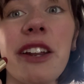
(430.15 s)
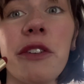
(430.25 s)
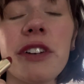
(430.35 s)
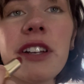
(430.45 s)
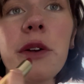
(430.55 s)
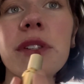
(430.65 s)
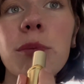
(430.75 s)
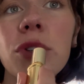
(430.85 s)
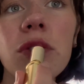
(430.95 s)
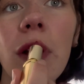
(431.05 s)
overtones.
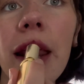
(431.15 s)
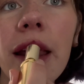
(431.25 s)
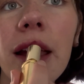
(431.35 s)
I'm just red.